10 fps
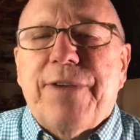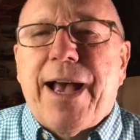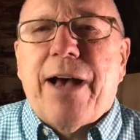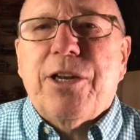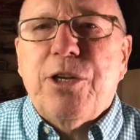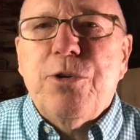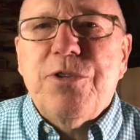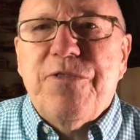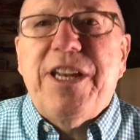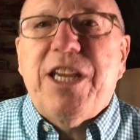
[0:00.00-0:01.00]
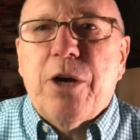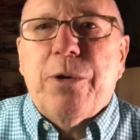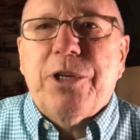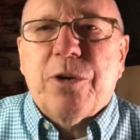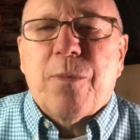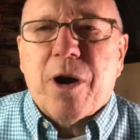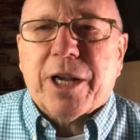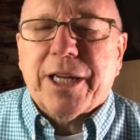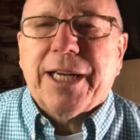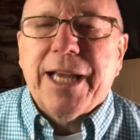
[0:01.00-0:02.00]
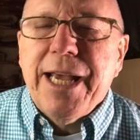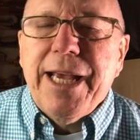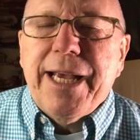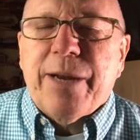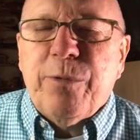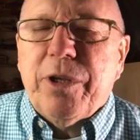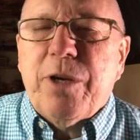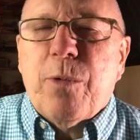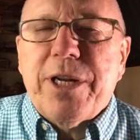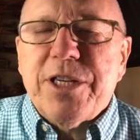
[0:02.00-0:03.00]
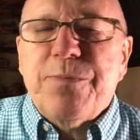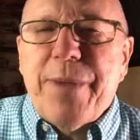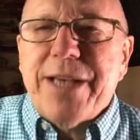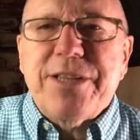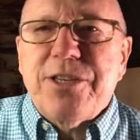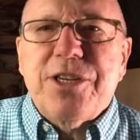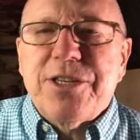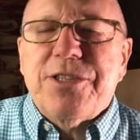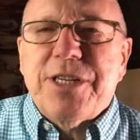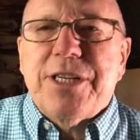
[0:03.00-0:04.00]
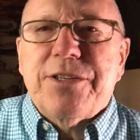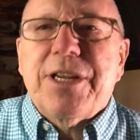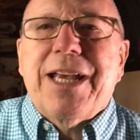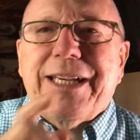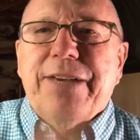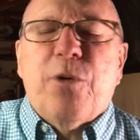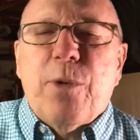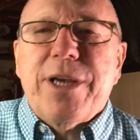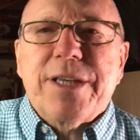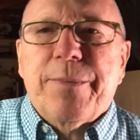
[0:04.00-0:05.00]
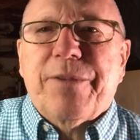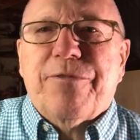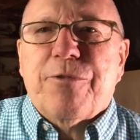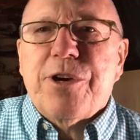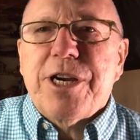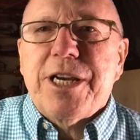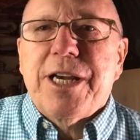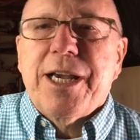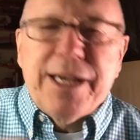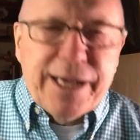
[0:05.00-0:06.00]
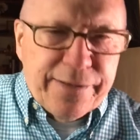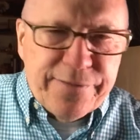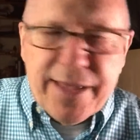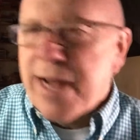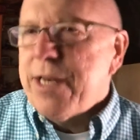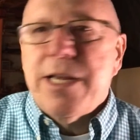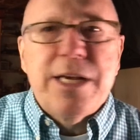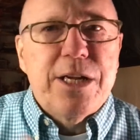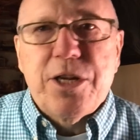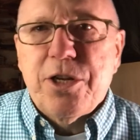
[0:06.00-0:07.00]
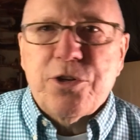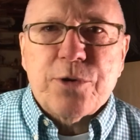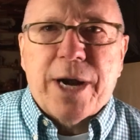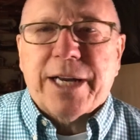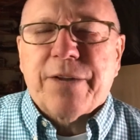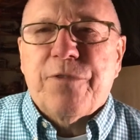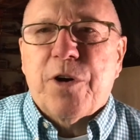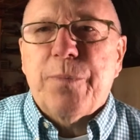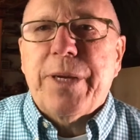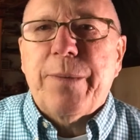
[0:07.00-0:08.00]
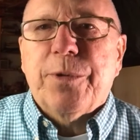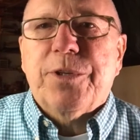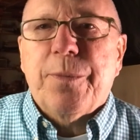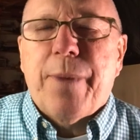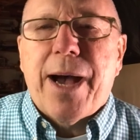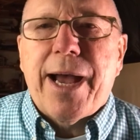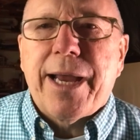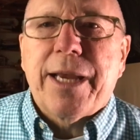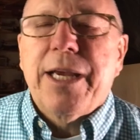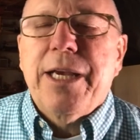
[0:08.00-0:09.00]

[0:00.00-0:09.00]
how to use video in your marketing. And really what his message is give away something free and then try to convert people to buy